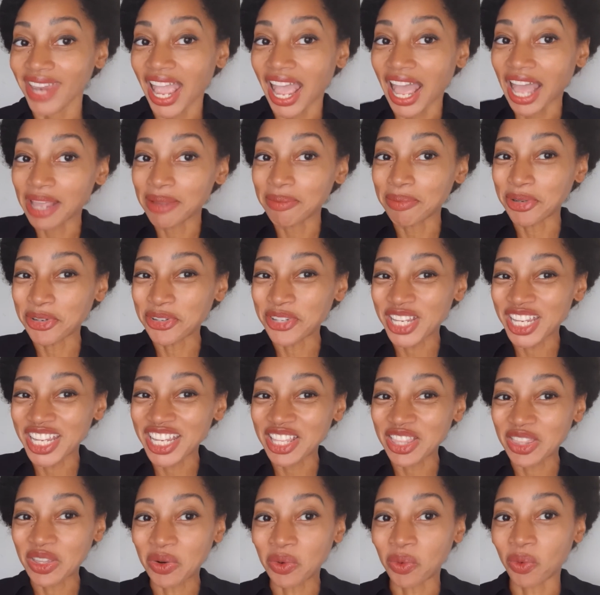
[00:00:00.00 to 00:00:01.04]
I'm
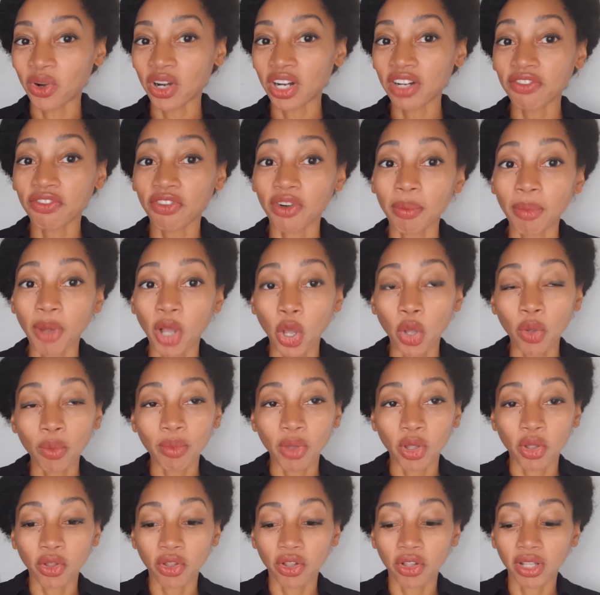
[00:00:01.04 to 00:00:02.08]
Monique, the work from home
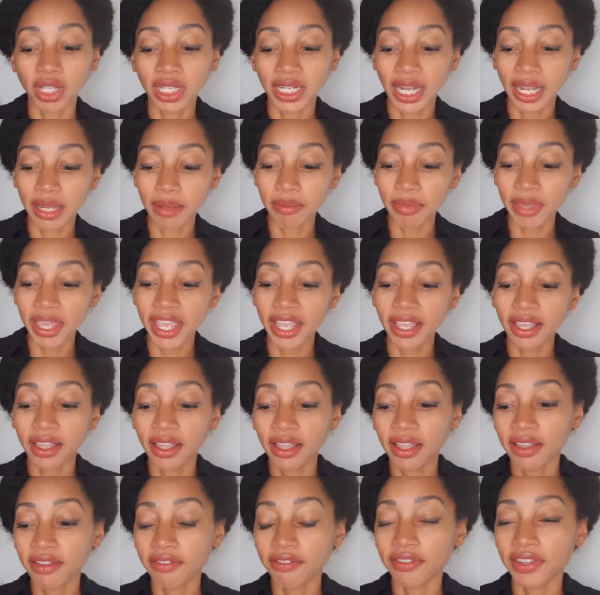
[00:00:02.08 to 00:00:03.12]
mogul, and I make
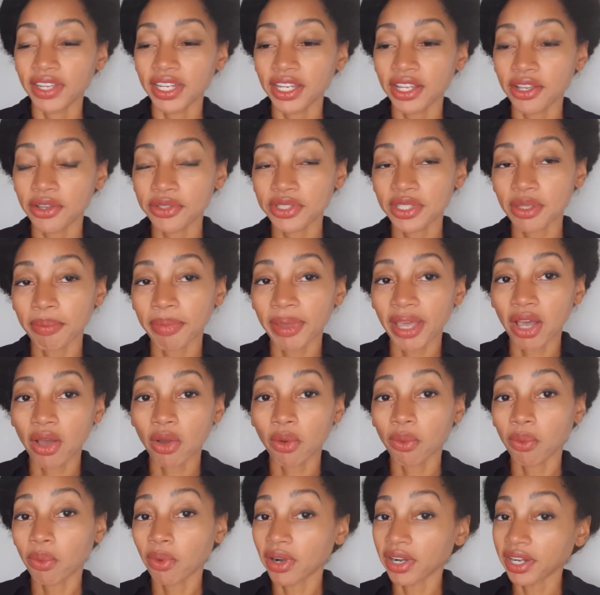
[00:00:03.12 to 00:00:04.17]
videos
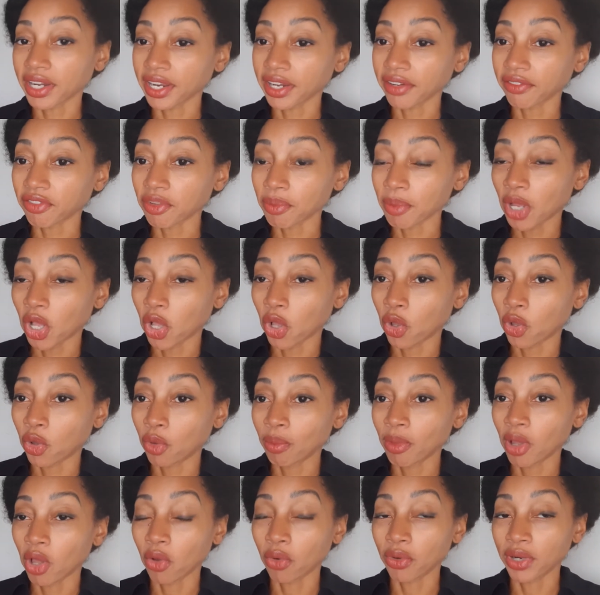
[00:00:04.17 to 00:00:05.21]
about working from
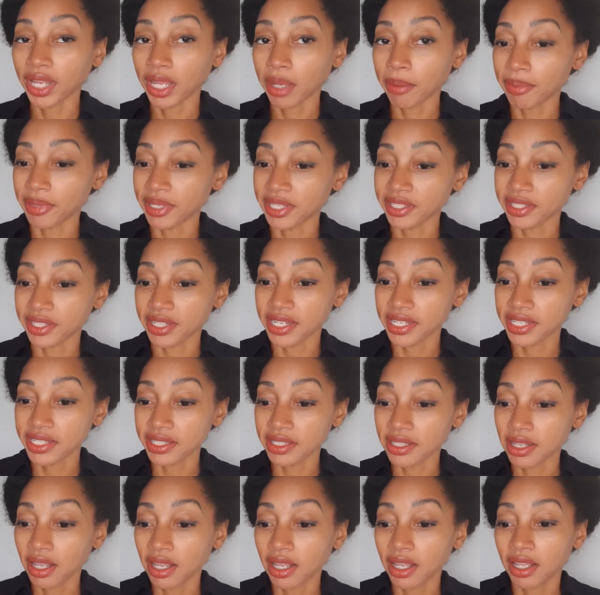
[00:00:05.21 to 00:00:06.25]
home, owning a
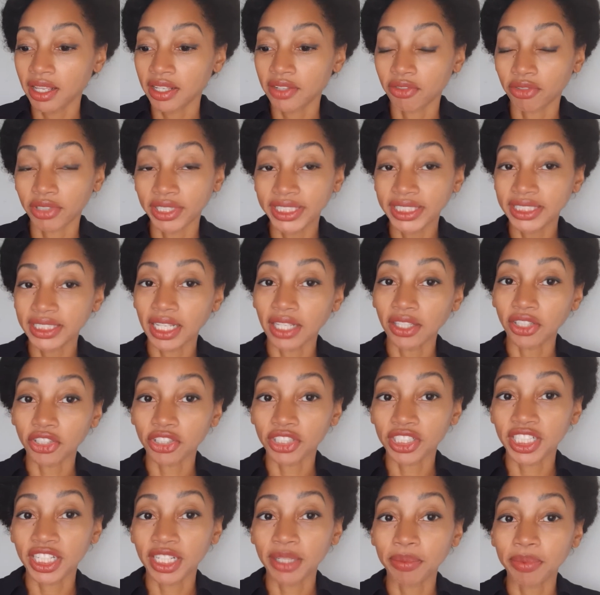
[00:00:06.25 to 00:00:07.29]
business, reseller
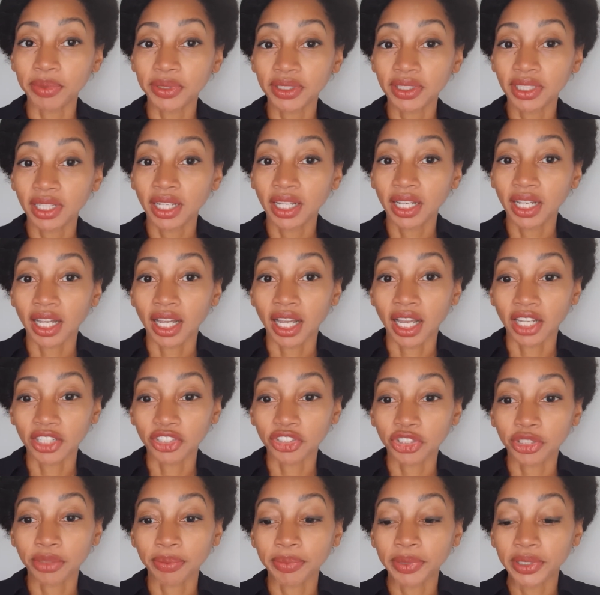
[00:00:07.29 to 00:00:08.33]
tips,
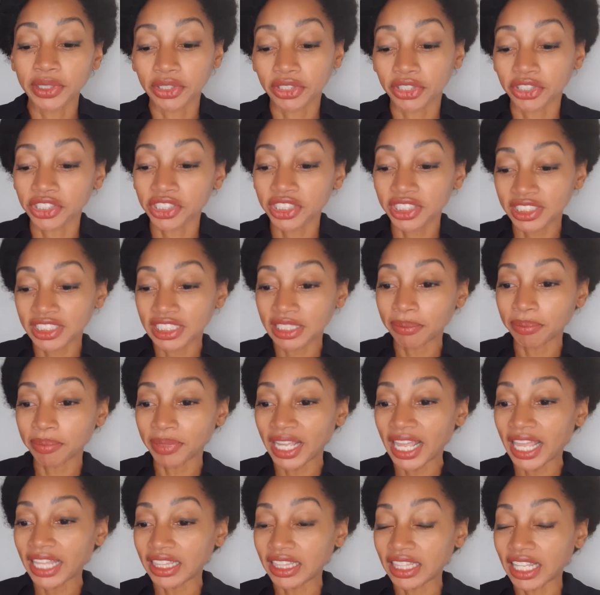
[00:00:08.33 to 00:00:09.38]
entrepreneurship,
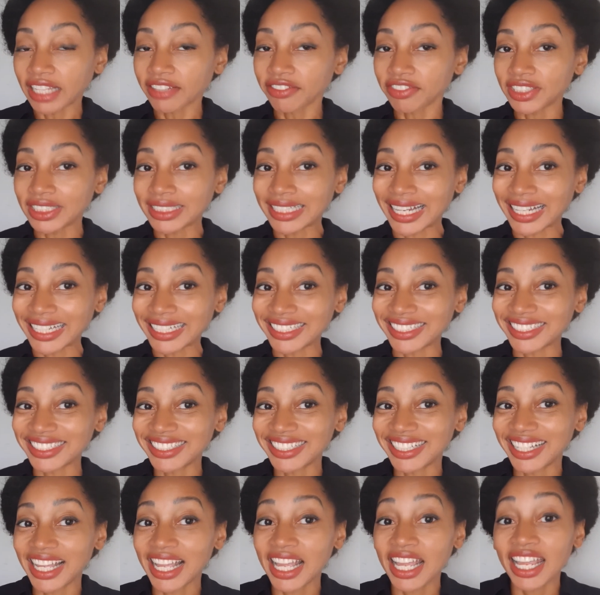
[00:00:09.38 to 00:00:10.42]
and
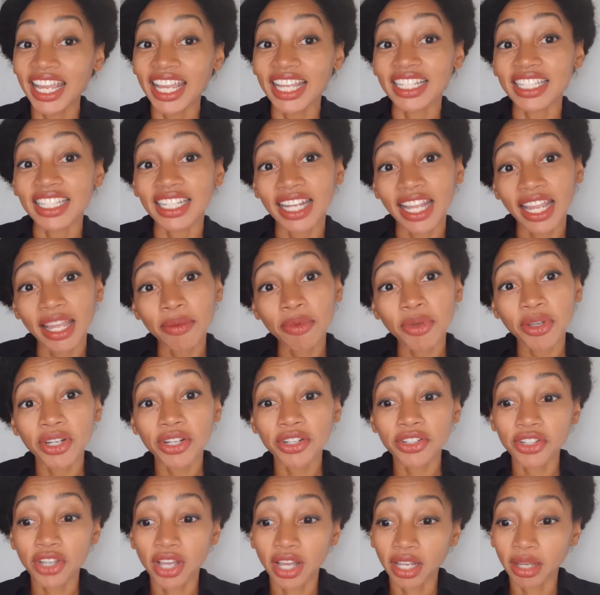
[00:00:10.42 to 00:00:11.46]
lifestyle. And today I'm
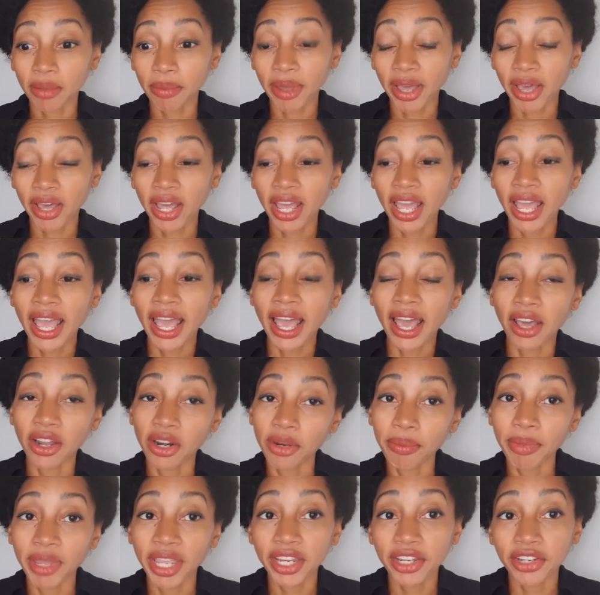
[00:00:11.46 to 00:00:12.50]
going to talk about how to
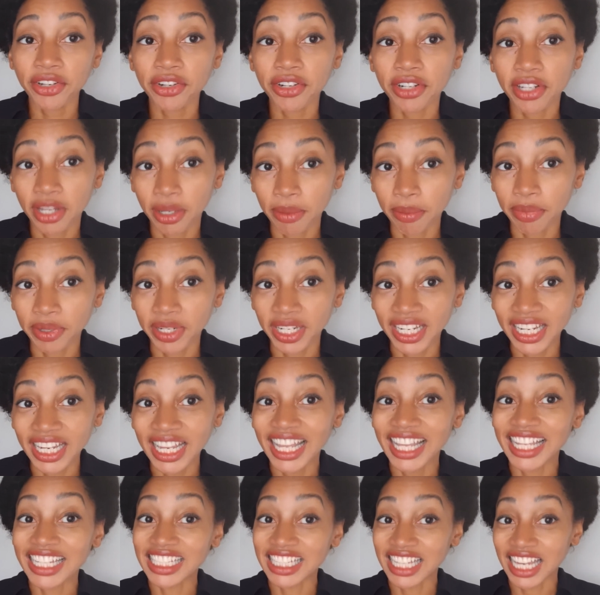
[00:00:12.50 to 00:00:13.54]
make your company
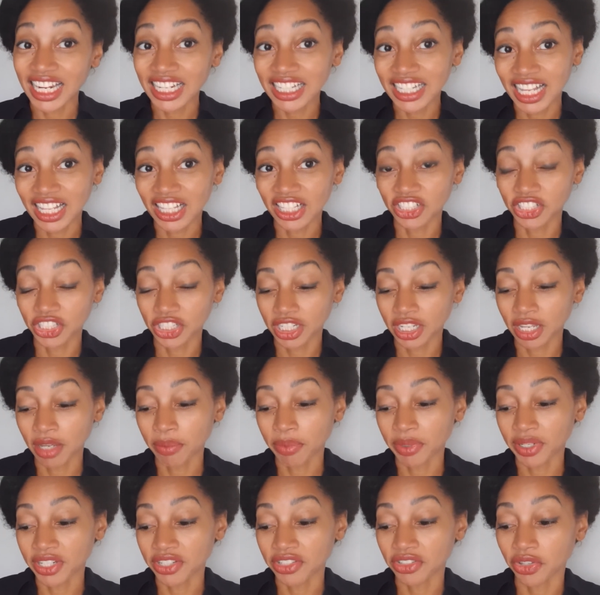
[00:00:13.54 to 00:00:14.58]
a technology
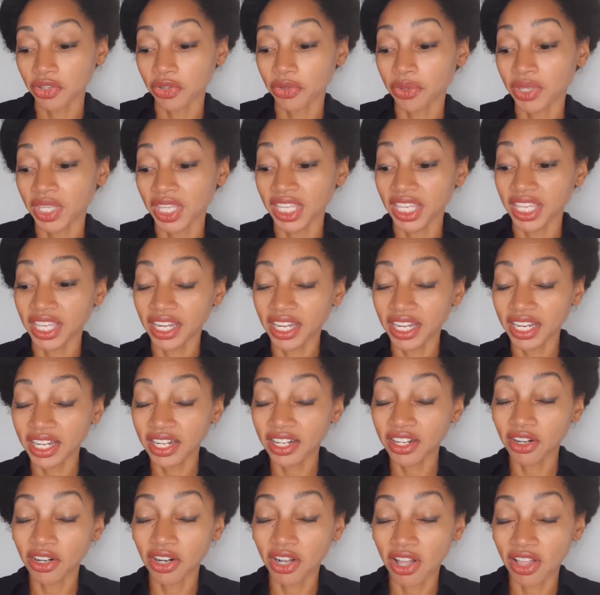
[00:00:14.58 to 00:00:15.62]
company so you can get in
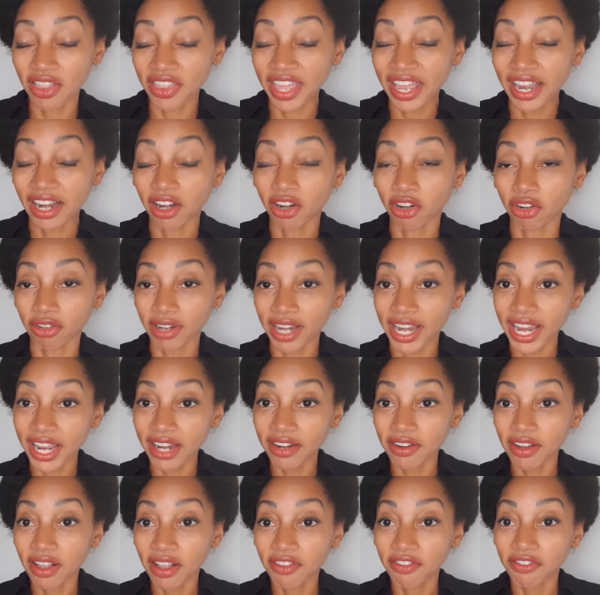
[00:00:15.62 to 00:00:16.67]
on all that
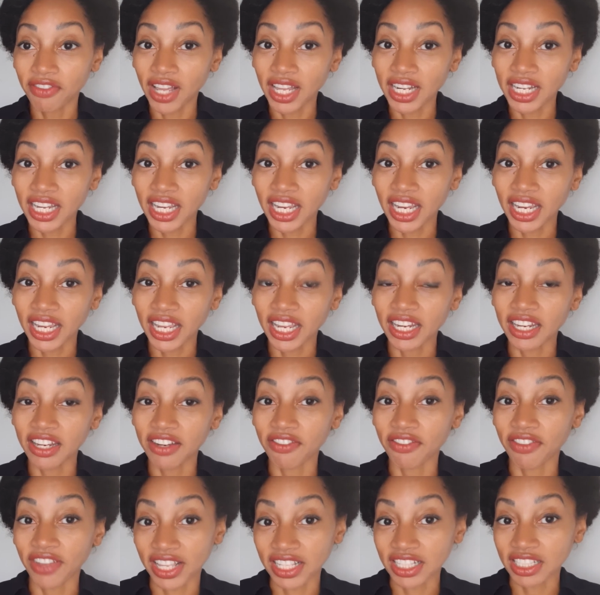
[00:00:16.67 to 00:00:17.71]
grant funding and
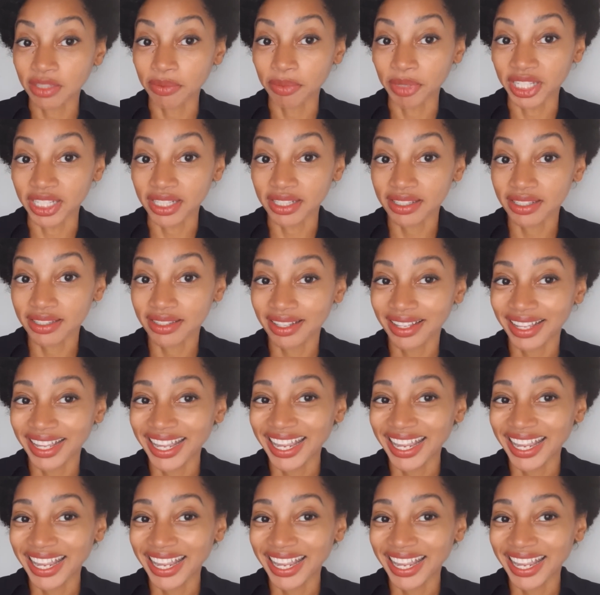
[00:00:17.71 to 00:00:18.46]
investments.